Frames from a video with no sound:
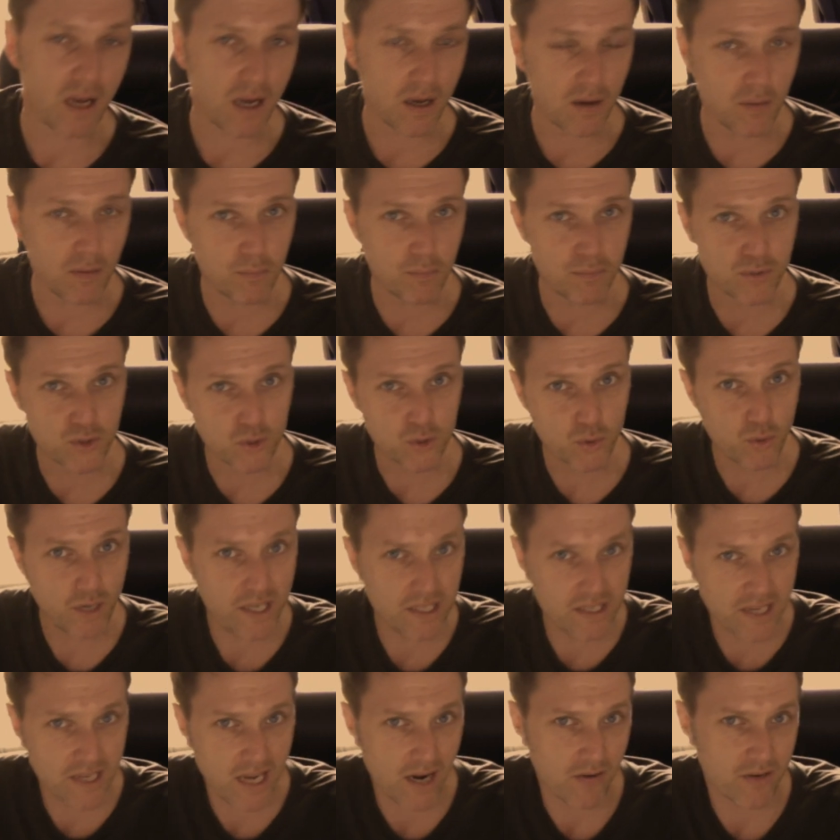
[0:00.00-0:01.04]

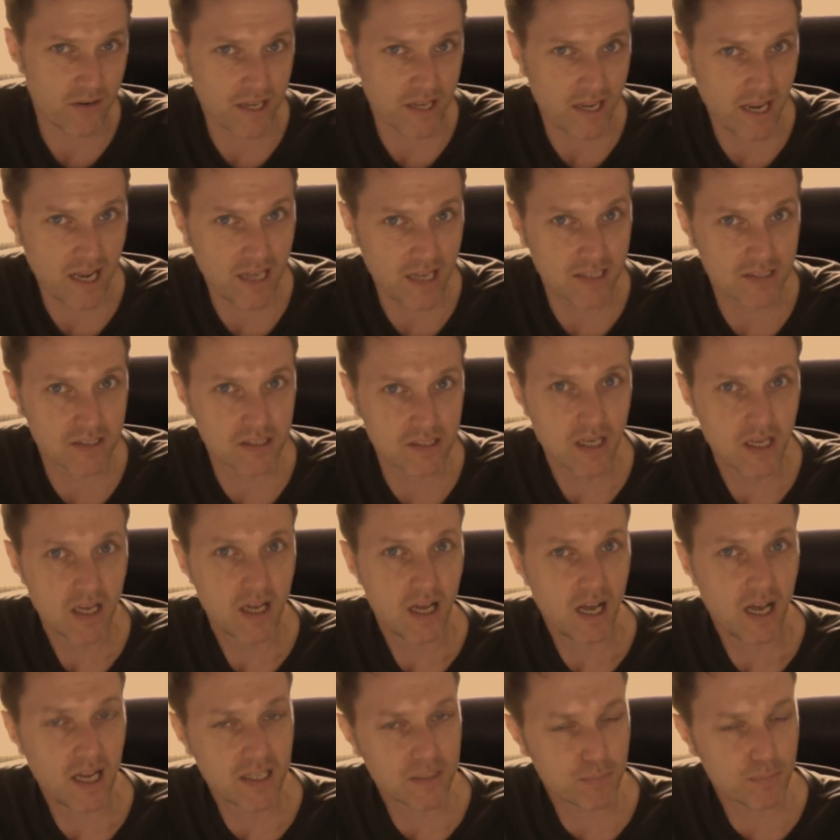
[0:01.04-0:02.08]
between Gary Katz
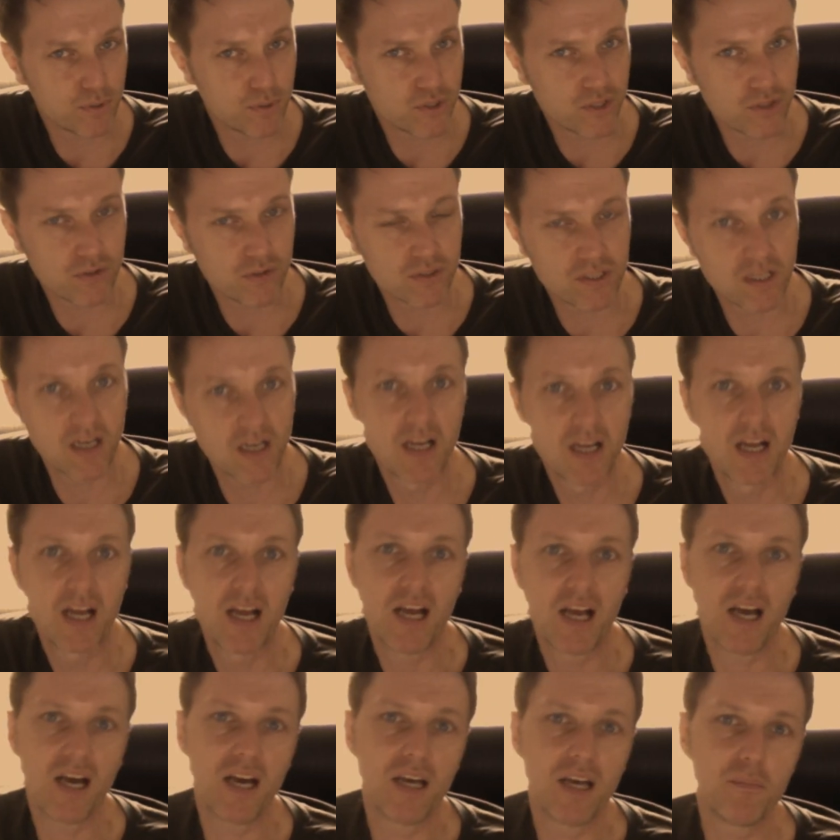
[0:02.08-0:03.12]
as producer
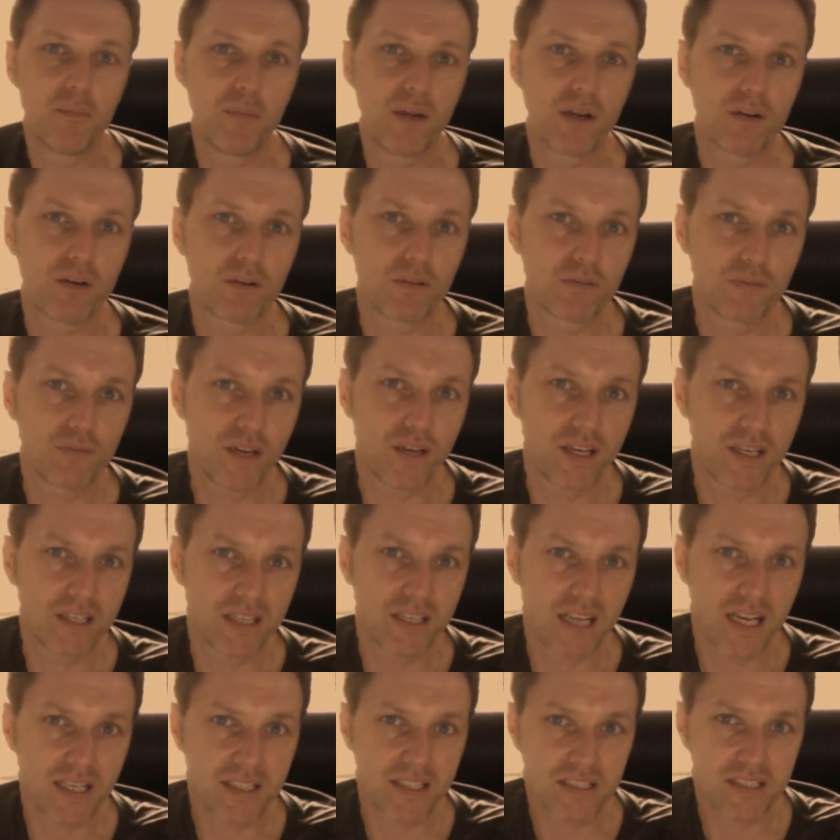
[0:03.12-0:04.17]
and Becker and Fagen
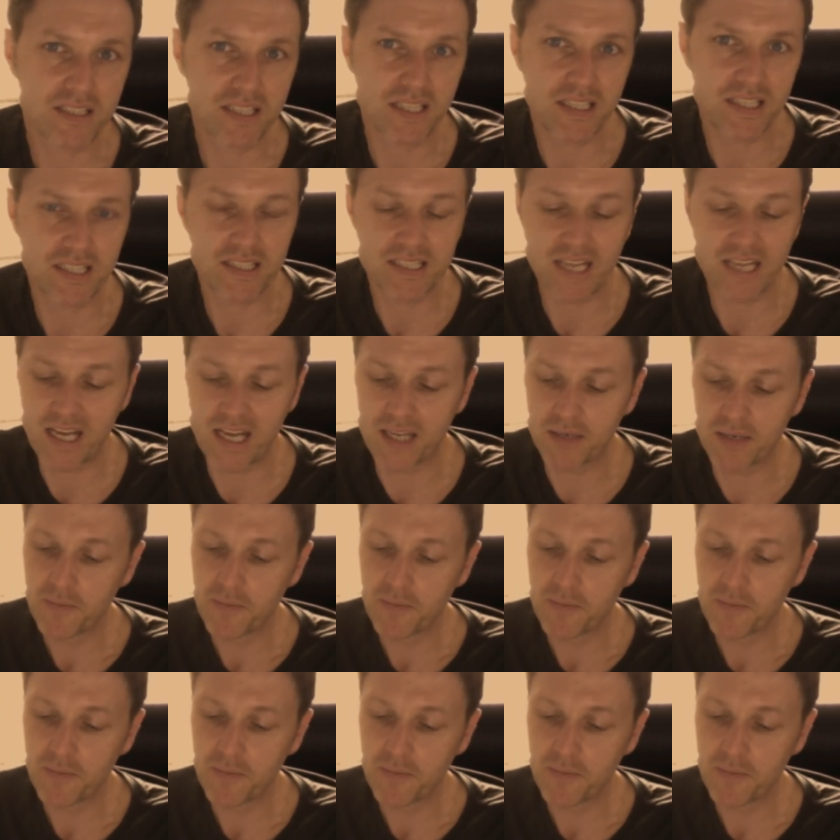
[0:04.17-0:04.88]
as Steely Dan.